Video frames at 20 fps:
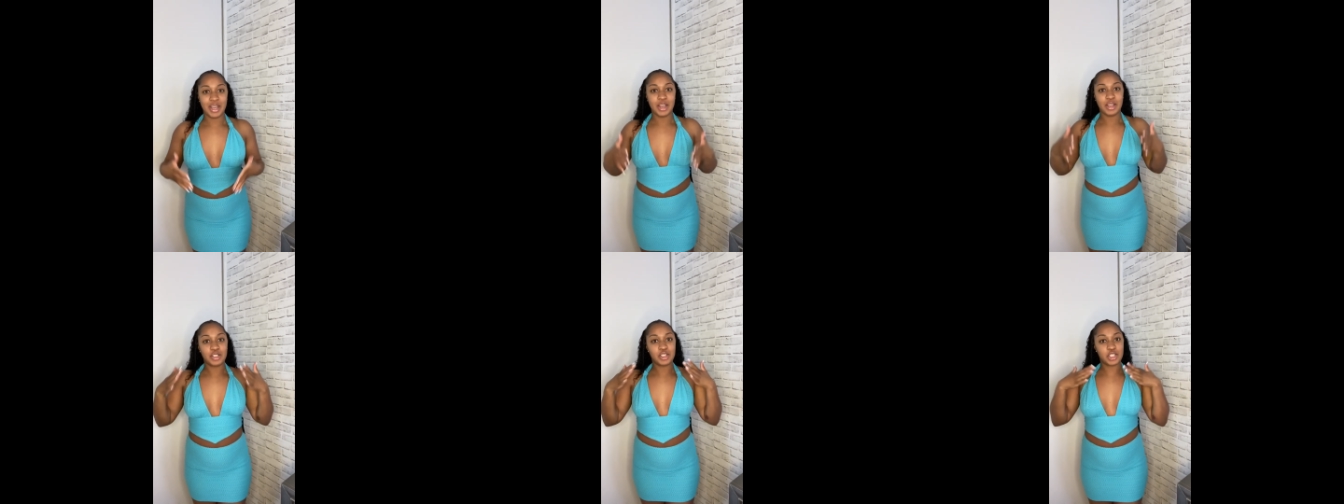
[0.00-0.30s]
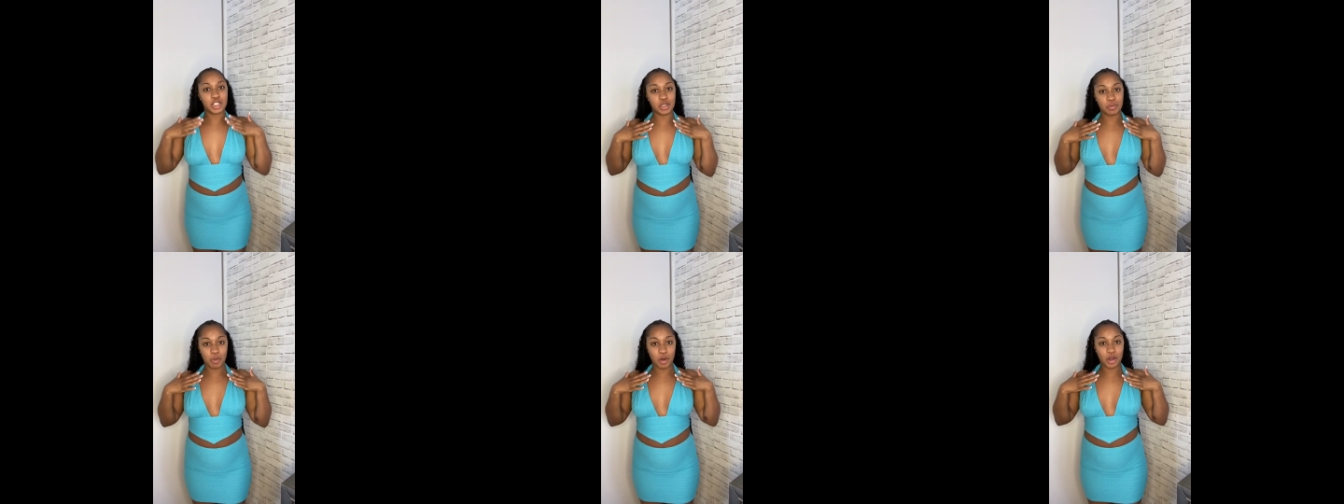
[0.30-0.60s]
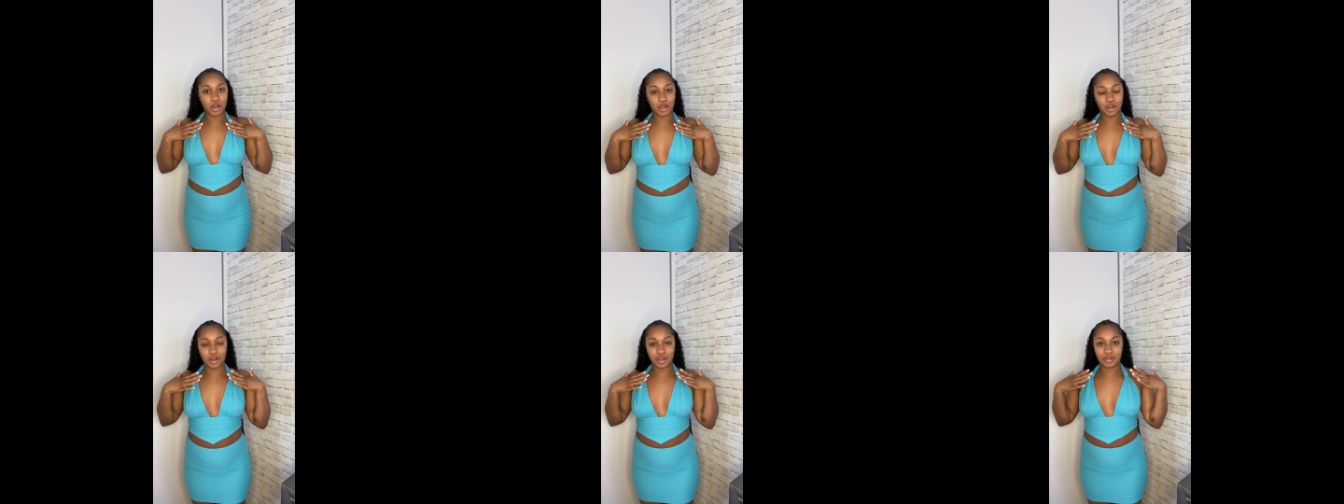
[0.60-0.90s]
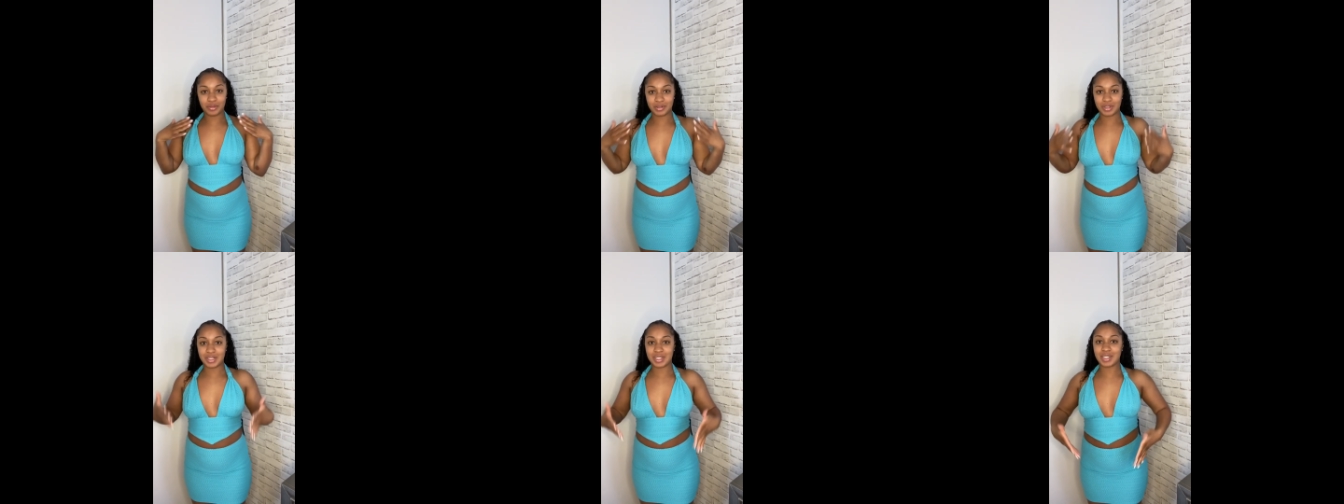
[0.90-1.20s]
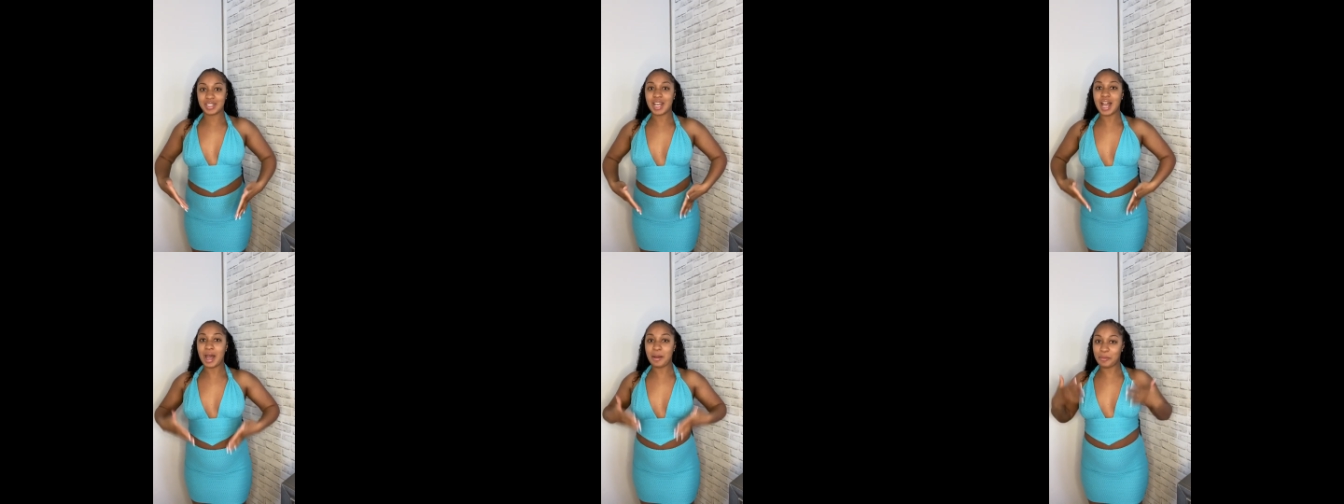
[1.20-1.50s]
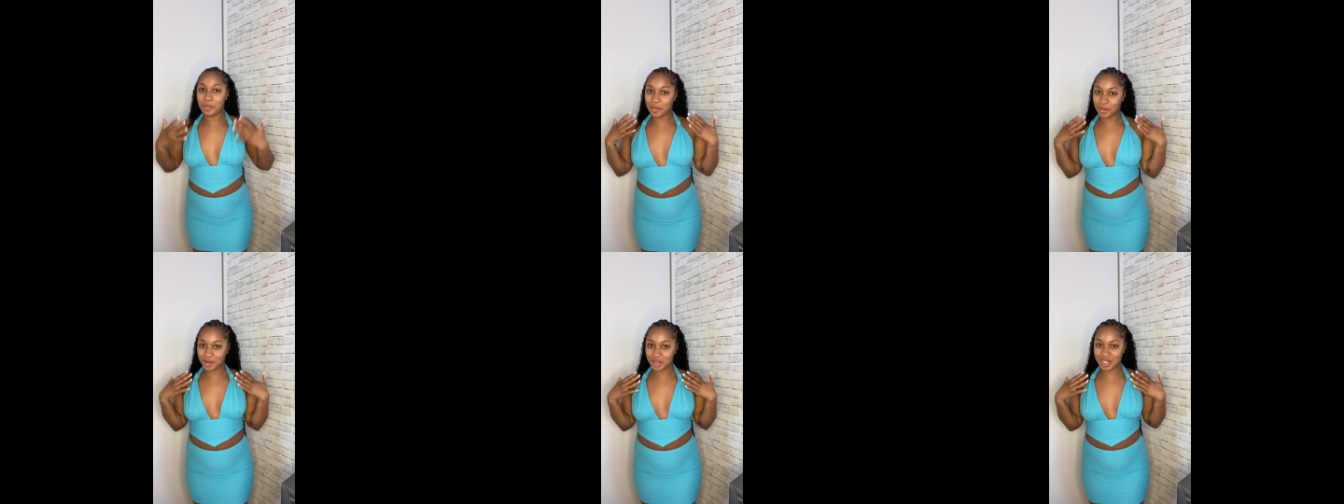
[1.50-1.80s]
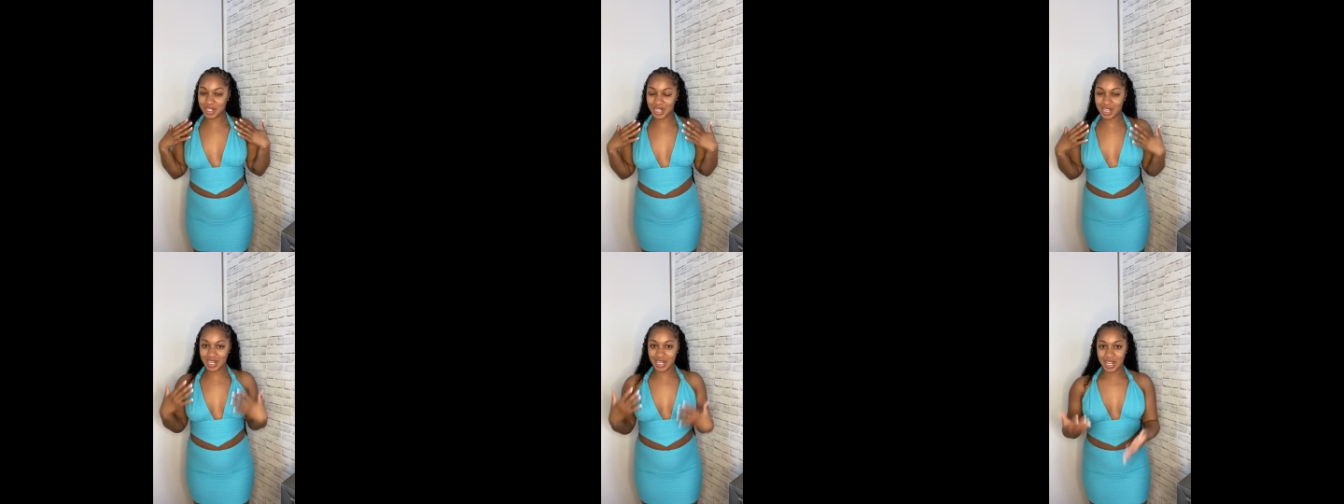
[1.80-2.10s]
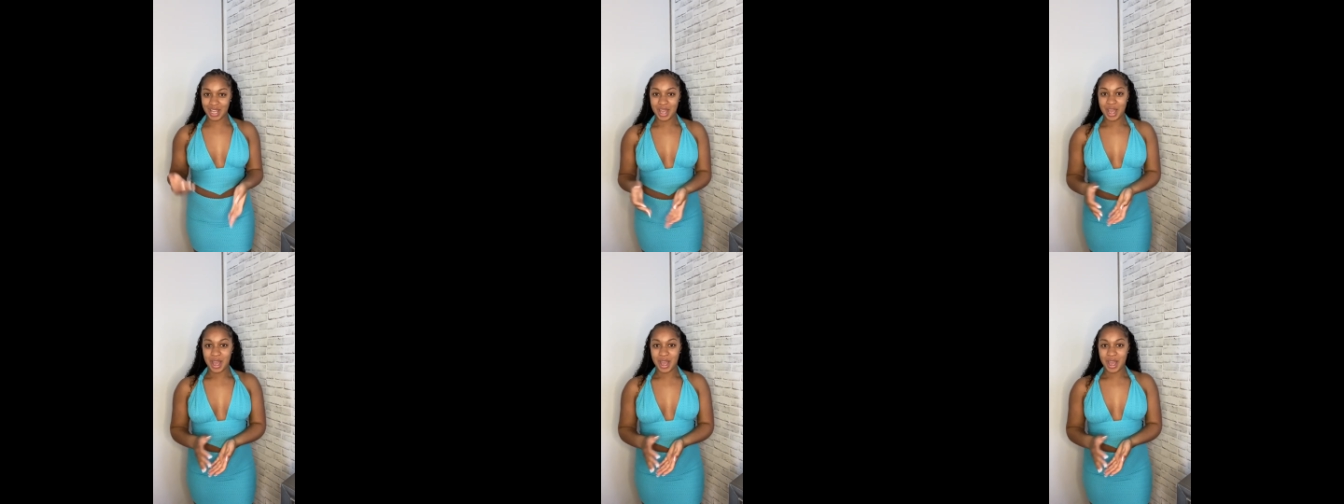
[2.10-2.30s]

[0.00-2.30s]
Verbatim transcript: smaller top portion.